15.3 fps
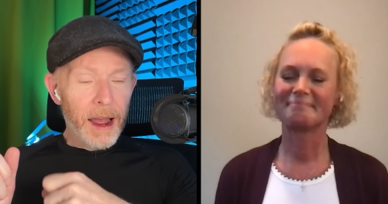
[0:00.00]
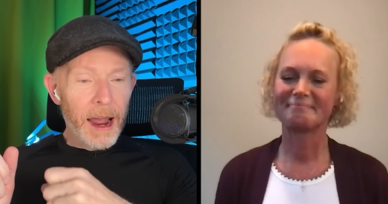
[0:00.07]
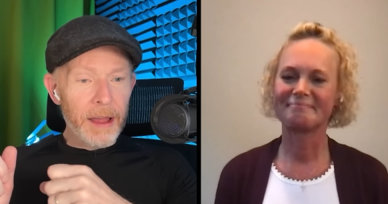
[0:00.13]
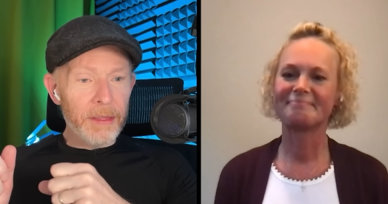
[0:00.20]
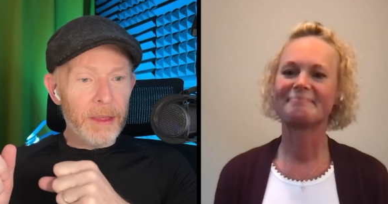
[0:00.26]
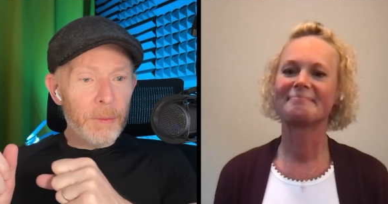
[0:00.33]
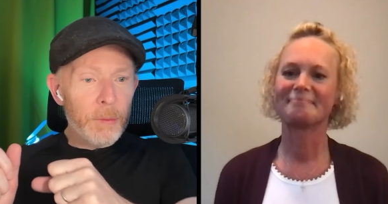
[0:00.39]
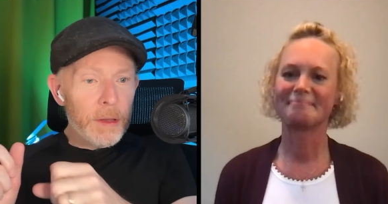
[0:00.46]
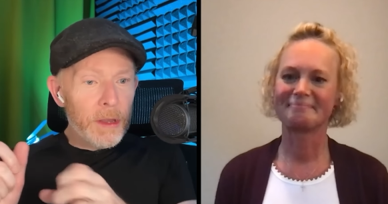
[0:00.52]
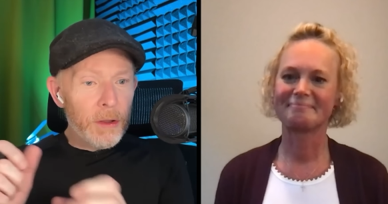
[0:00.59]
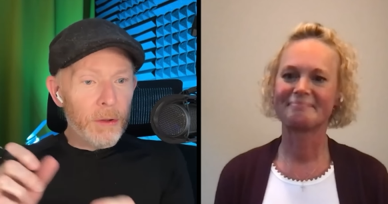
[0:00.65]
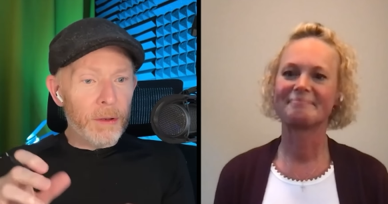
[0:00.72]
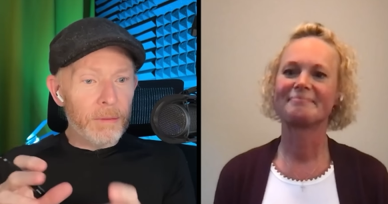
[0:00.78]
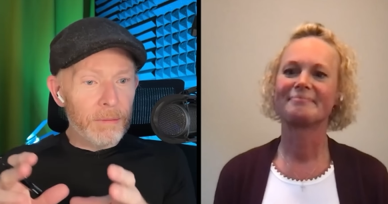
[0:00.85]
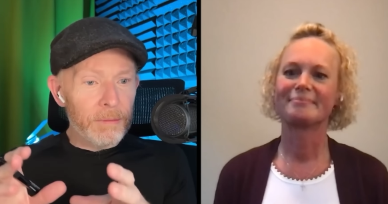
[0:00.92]
Speaker 1: And then when
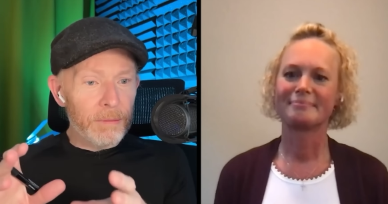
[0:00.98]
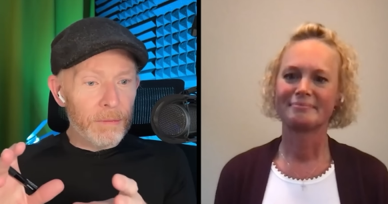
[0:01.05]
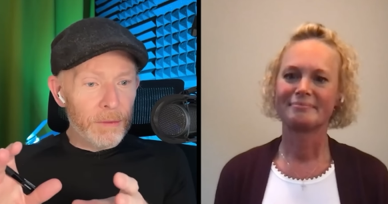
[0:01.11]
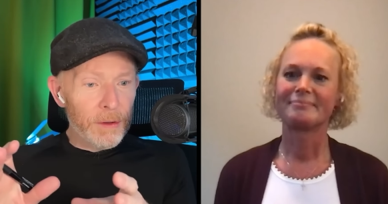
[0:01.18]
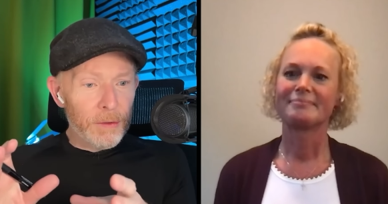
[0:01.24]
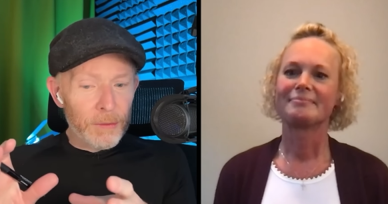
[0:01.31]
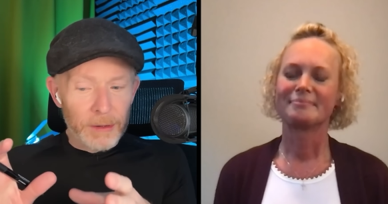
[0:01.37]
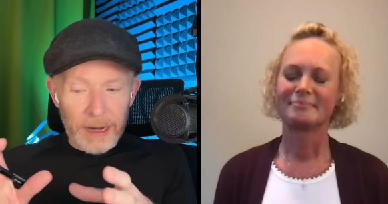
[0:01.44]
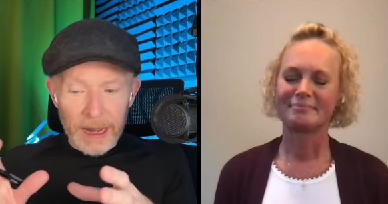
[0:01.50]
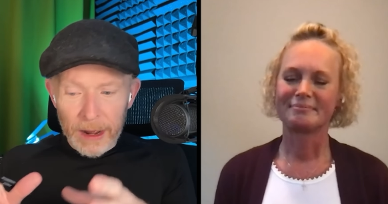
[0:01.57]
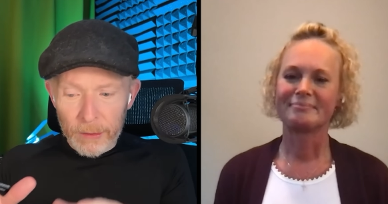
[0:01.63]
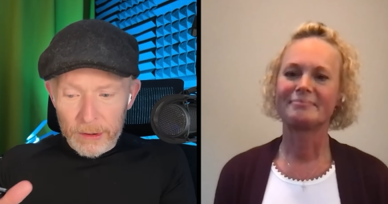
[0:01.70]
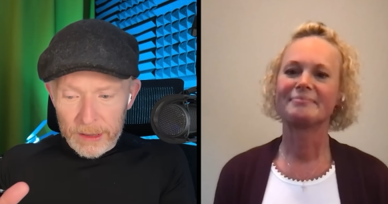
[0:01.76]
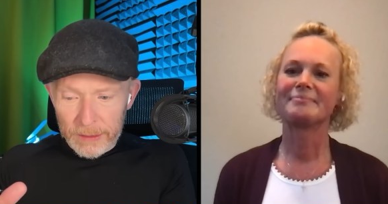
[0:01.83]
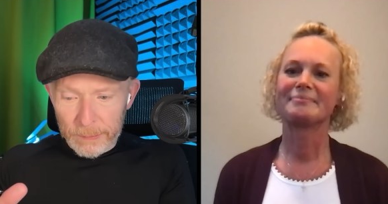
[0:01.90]
you you're
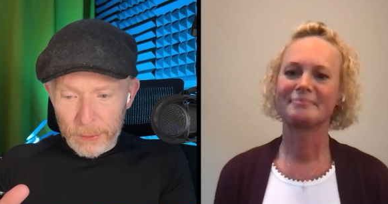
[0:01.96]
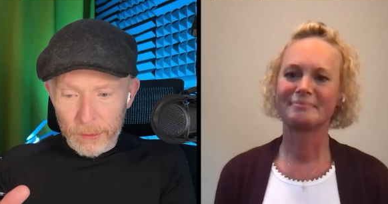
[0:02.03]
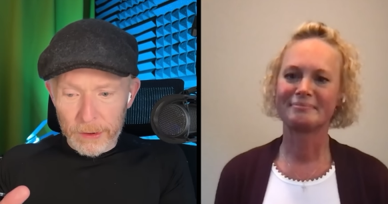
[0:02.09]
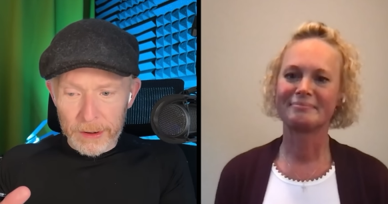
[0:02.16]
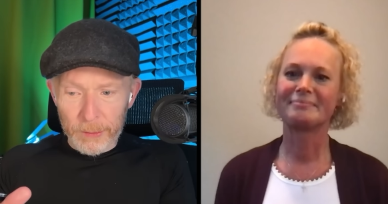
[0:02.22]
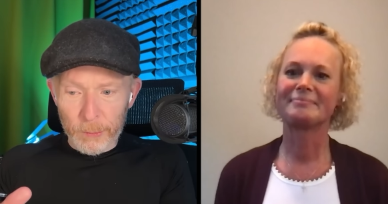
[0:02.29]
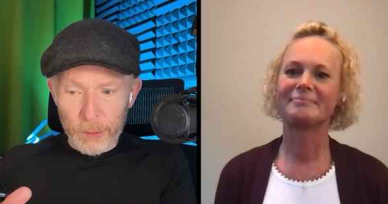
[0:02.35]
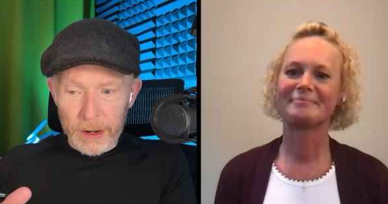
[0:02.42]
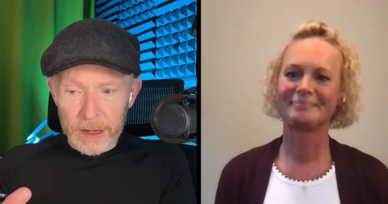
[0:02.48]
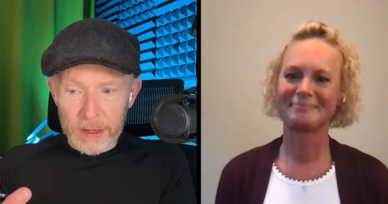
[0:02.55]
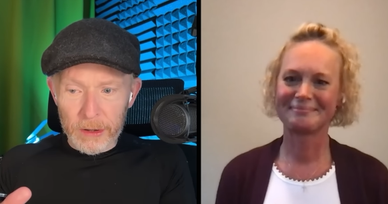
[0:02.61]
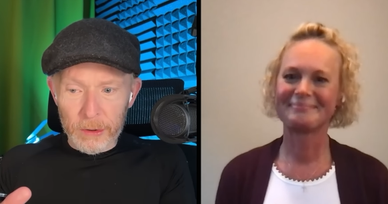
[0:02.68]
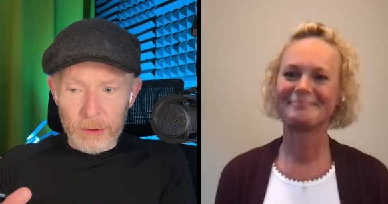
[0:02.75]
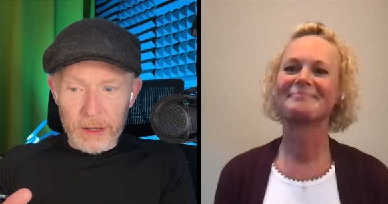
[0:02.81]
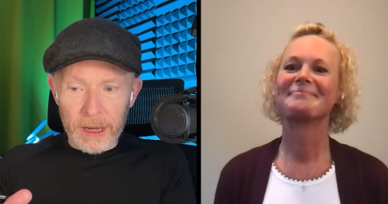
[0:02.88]
now at the point where
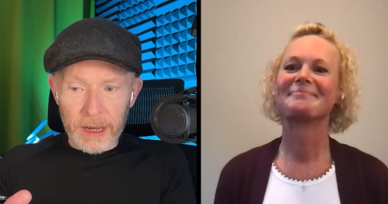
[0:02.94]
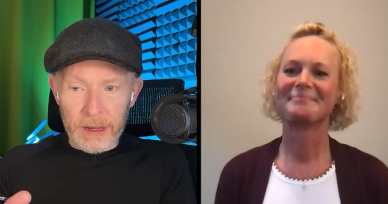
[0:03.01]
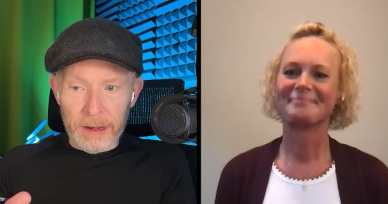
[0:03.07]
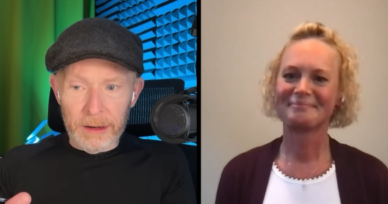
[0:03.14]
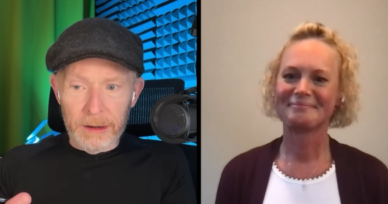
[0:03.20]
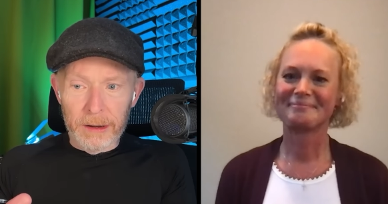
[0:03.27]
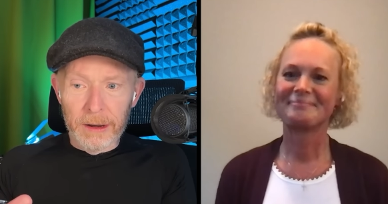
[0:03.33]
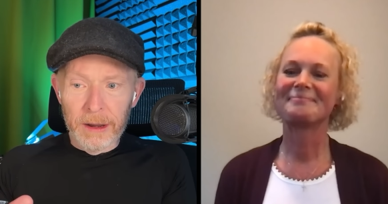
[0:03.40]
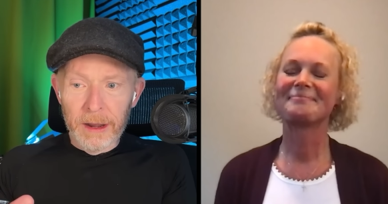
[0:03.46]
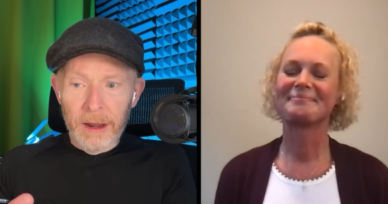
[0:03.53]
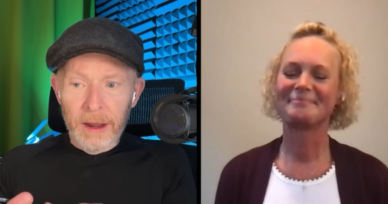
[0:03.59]
you can